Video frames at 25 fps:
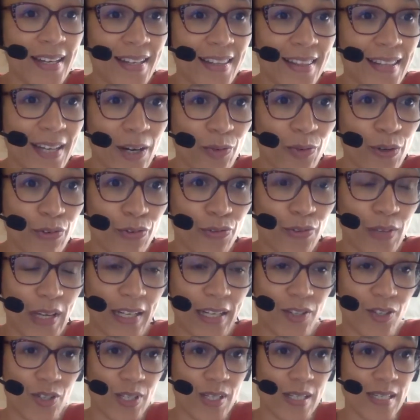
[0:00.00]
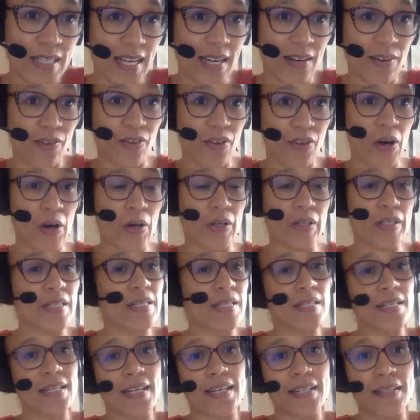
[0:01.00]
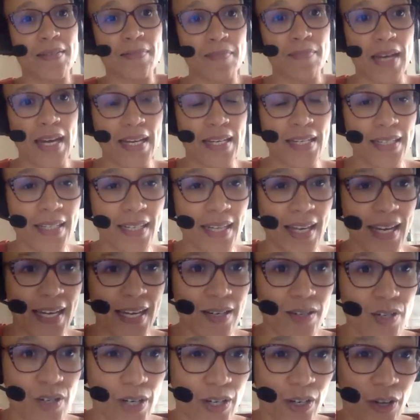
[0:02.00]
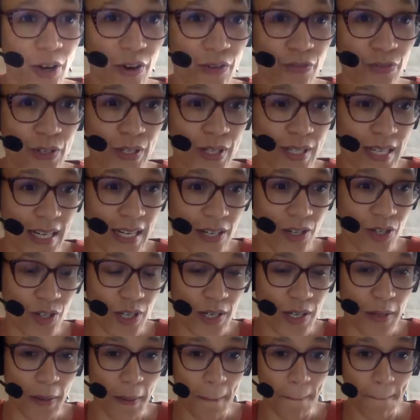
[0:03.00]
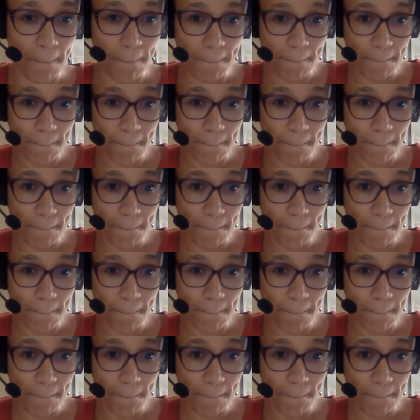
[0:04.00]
their reflections and thoughts and engage in conversation.